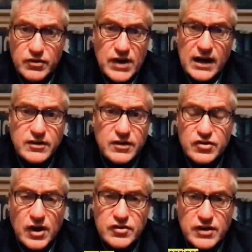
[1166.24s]
rejected
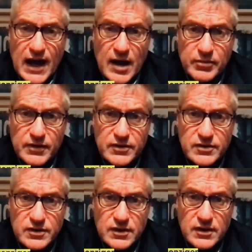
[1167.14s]
Judge
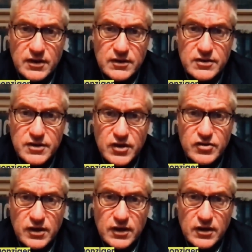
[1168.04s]
Kaplan's
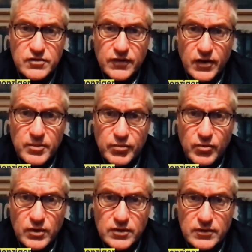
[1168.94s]
decision. And it's very
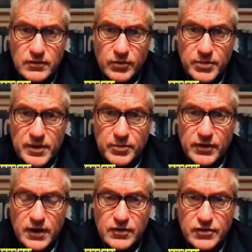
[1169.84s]
important for people
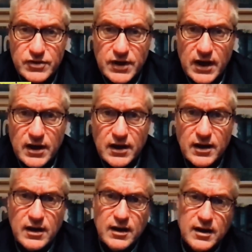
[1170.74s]
to
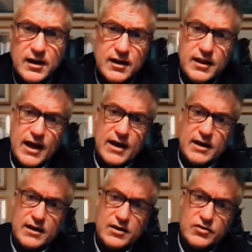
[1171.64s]
understand that
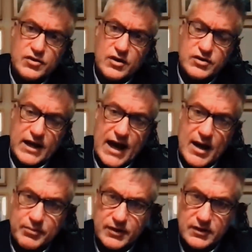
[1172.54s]
Judge
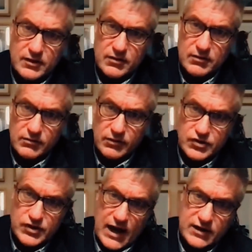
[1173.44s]
Kaplan
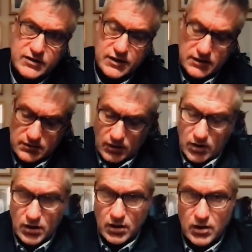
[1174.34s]
rejected
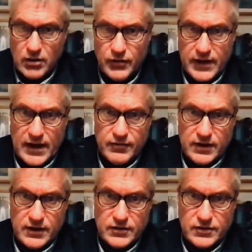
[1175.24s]
all the
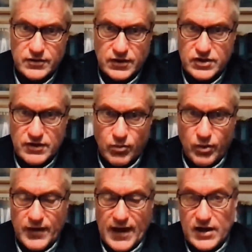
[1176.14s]
evidence,
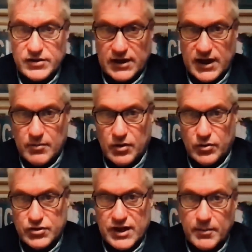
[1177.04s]
64,000
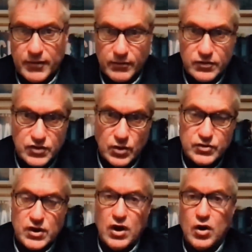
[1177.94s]
chemical sampling
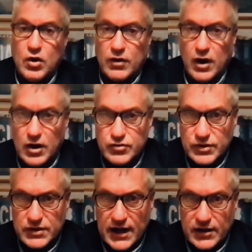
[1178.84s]
results, over
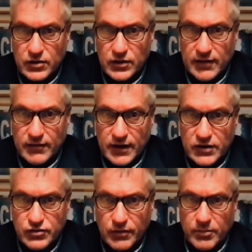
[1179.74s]
100 technical
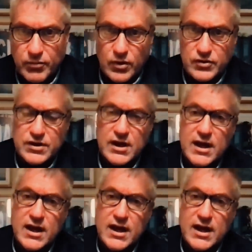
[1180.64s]
evidentiary reports